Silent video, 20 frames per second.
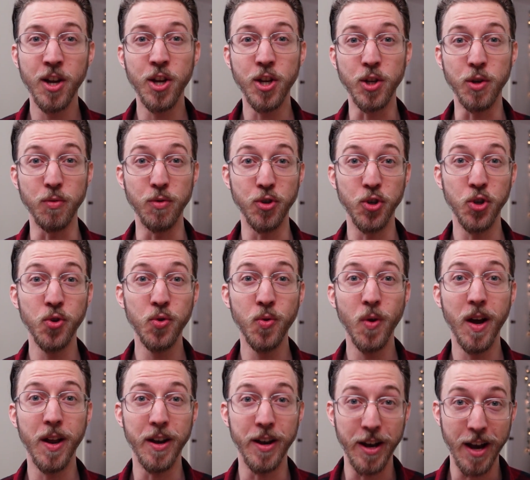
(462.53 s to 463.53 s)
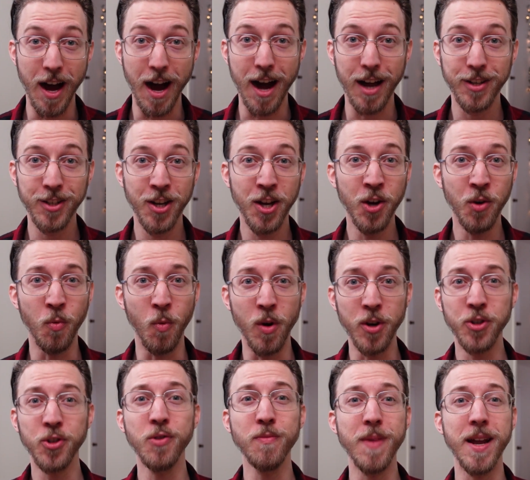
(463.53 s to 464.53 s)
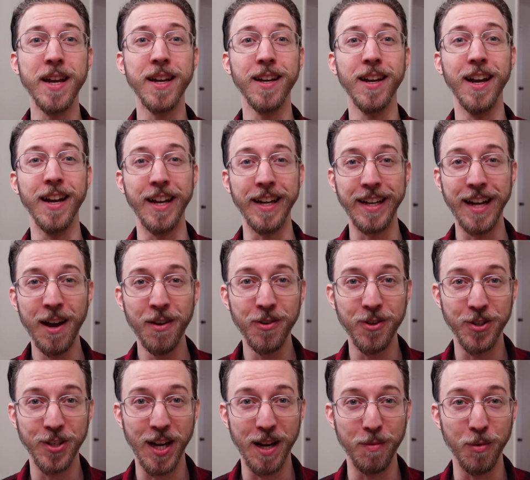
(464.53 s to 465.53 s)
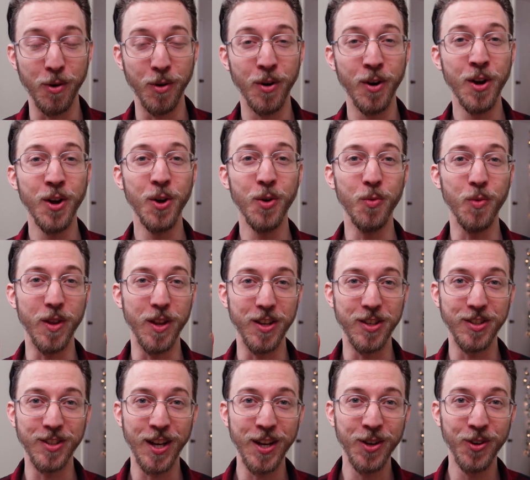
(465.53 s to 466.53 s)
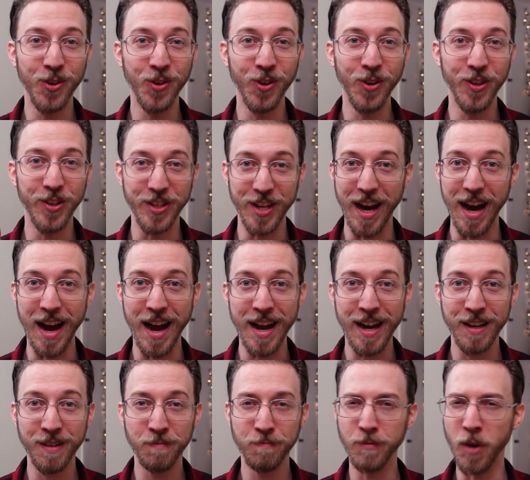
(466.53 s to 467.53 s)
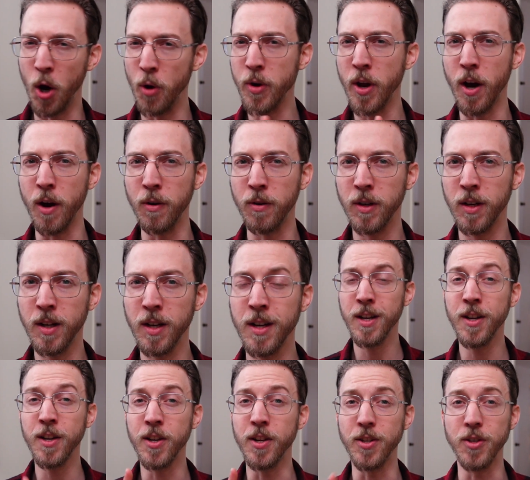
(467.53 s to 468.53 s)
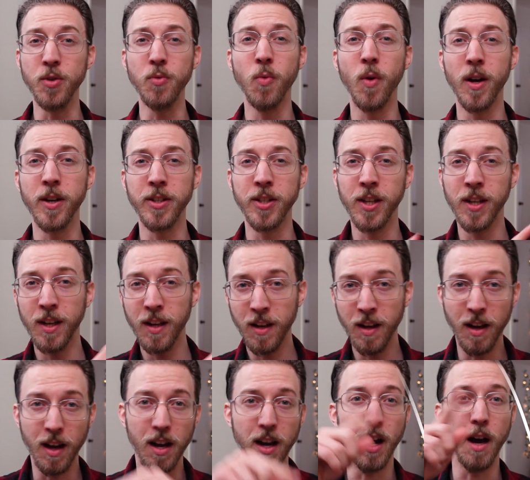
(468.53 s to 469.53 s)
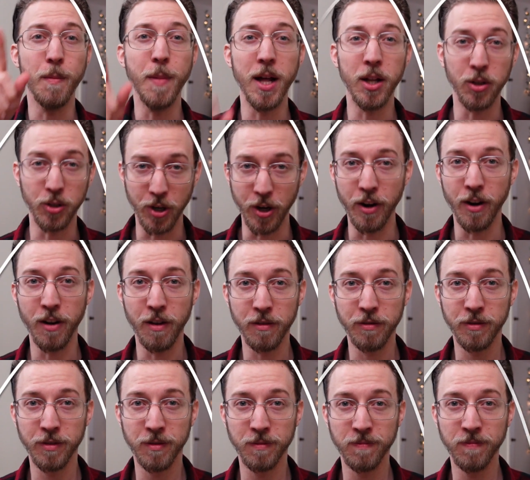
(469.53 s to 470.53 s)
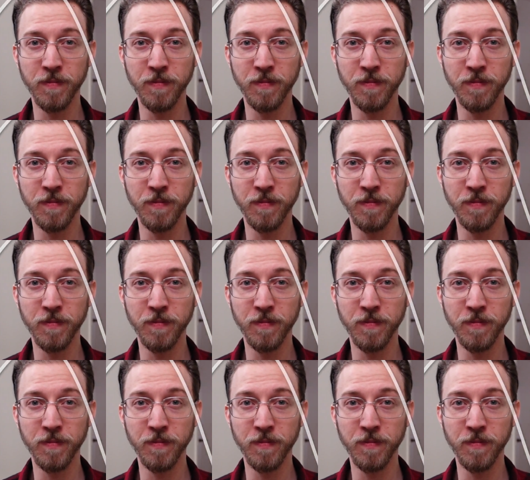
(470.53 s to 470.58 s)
you do not want to make an encounter table with a single die. Oh no, you want a bell curve.